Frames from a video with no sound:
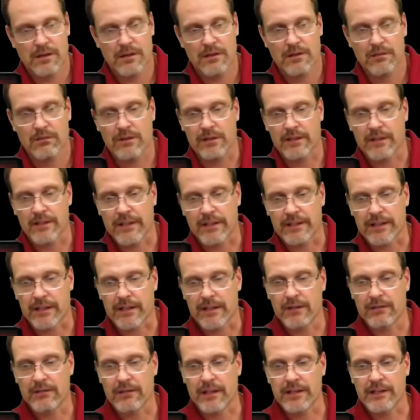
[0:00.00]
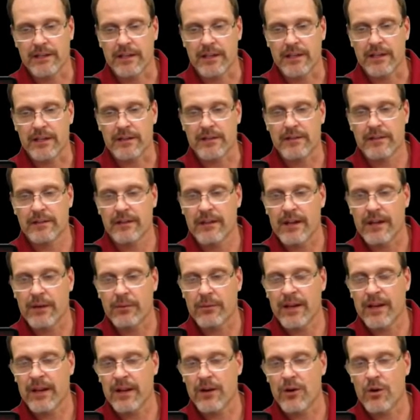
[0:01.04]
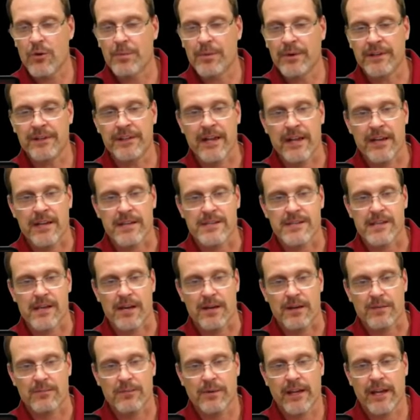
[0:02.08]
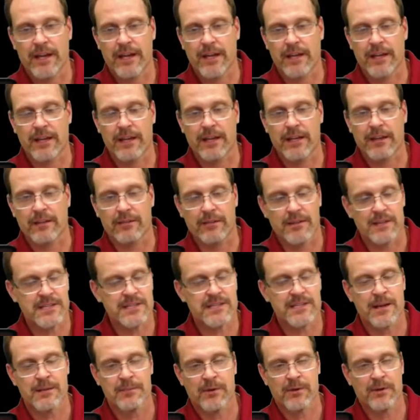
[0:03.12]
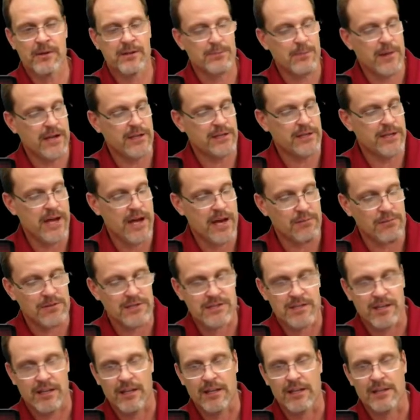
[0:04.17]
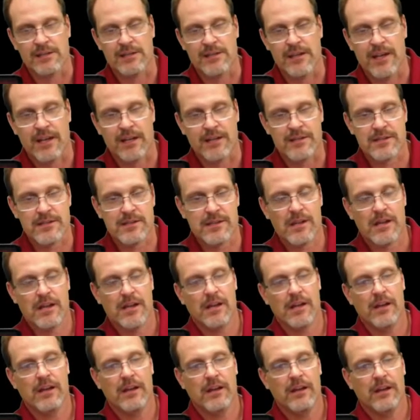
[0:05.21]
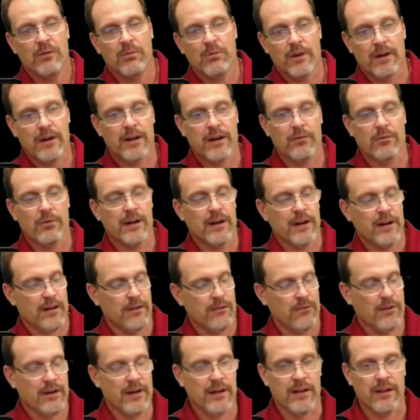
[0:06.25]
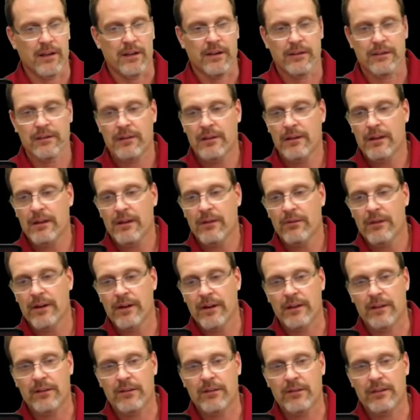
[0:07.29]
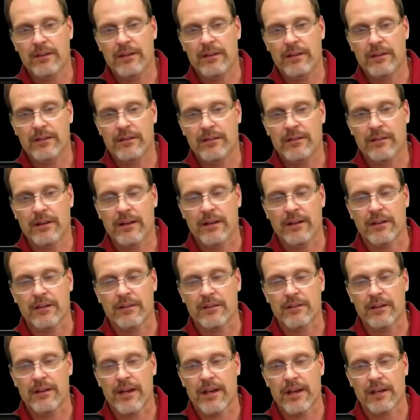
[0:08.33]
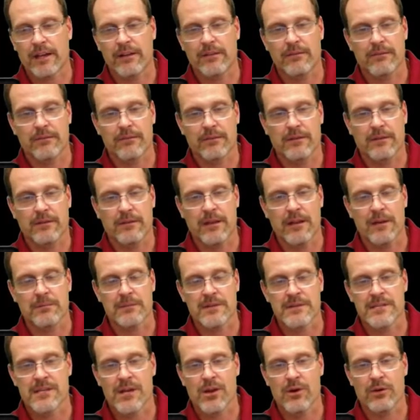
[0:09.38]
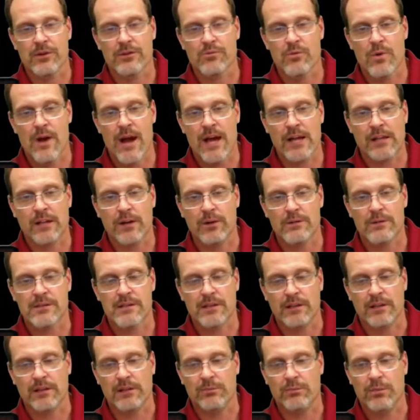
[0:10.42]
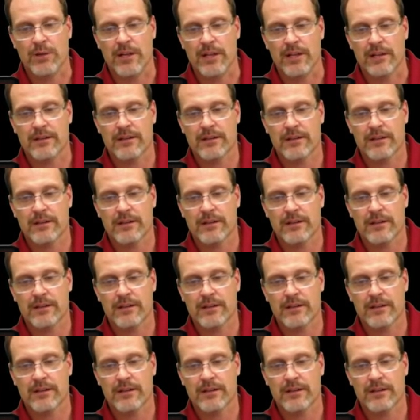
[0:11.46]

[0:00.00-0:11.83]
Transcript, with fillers: We'd like to like to get yeah, we gotta open Dennis up. We gotta get and this summer is my job is to get Dennis. We're gonna we're gonna we're gonna we're gonna we're gonna kind of get him to sow his wild oats a little bit.